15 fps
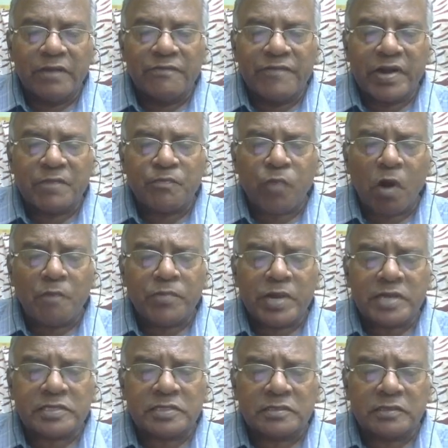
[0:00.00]
When
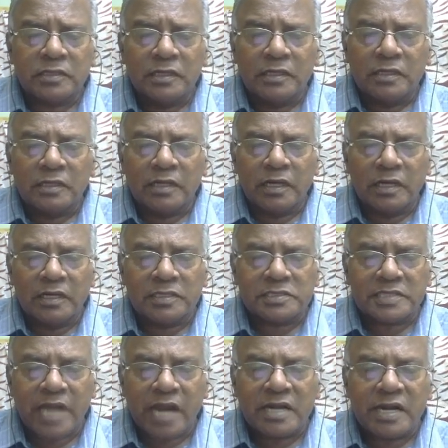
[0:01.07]
population
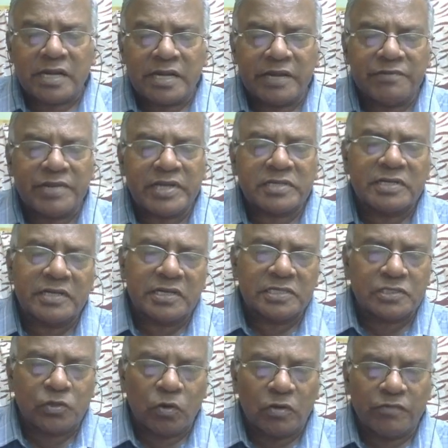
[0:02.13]
standard deviation
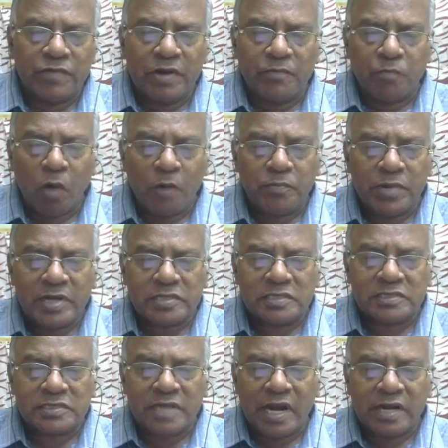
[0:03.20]
is known. When
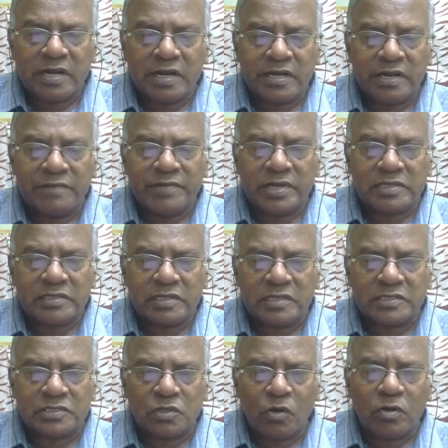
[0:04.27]
population standard deviation
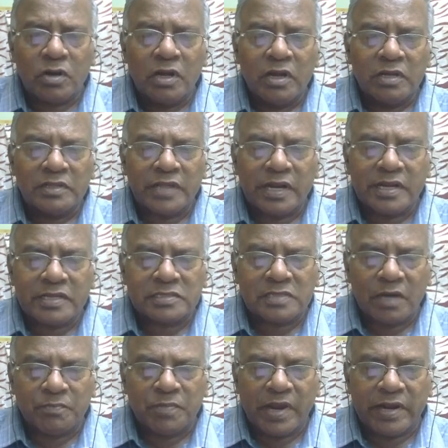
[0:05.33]
is known, that is
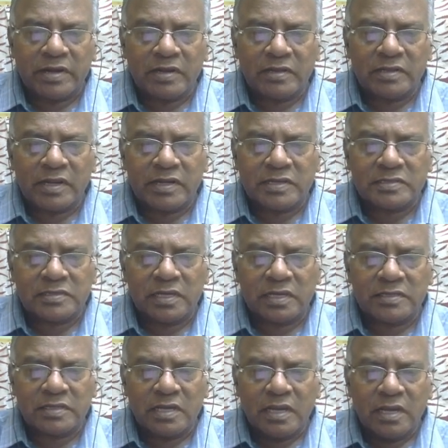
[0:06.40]
applied. That is
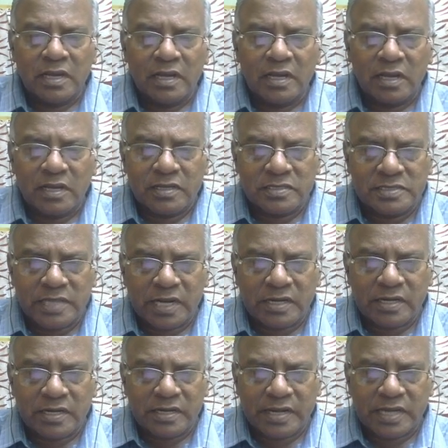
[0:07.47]
a
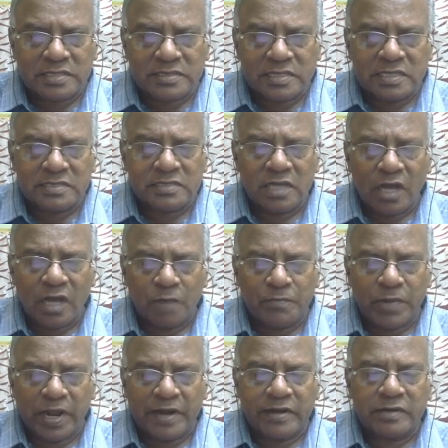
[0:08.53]
z-test is
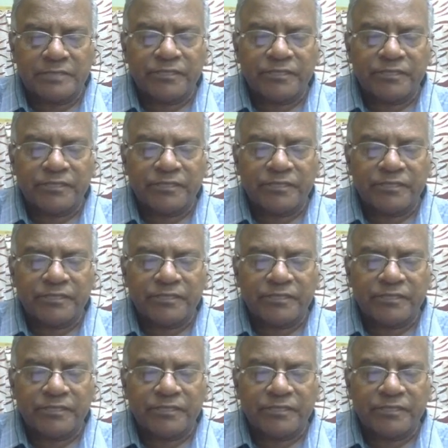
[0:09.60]
applied.